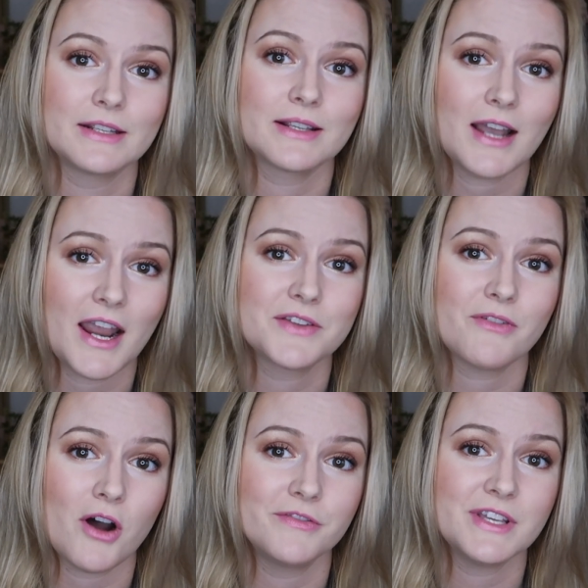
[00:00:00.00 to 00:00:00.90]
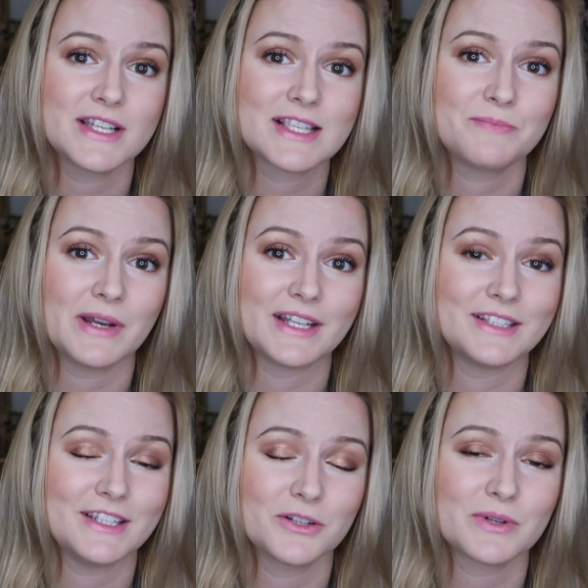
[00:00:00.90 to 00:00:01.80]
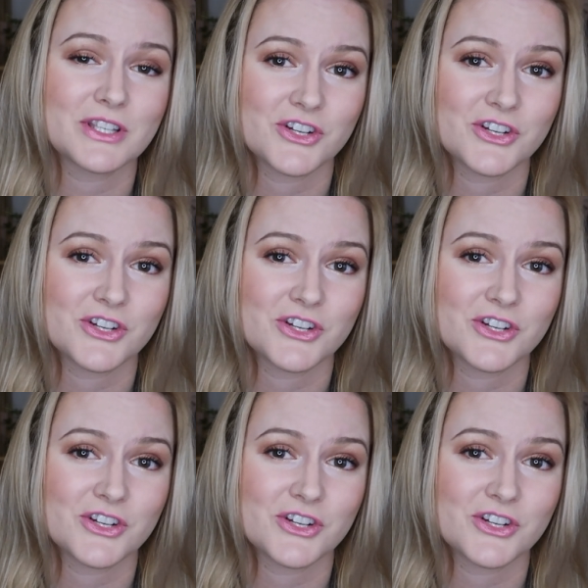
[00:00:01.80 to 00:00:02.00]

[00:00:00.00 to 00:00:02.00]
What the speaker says: kind of obvious, but you know what's